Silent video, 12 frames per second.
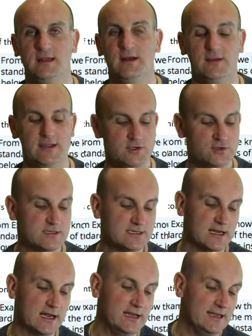Now,
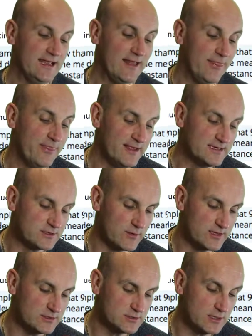interestingly, in this
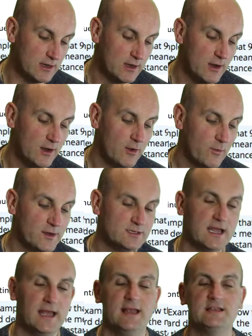question, which
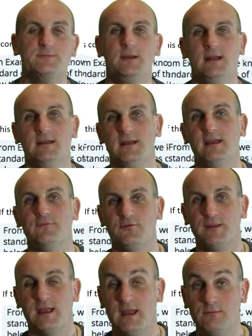has been taken from
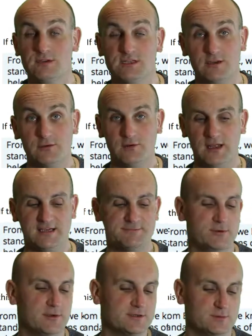the Cambridge Essential
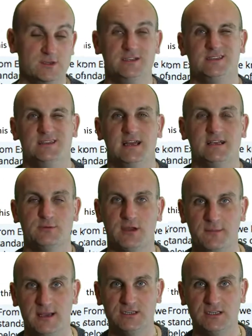textbooks, which is the textbook
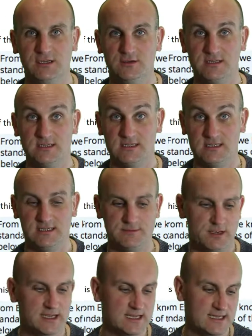I'm actually using to teach
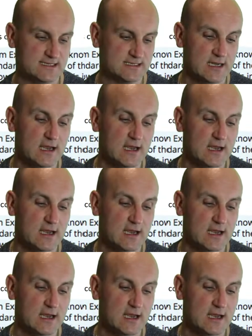my kids,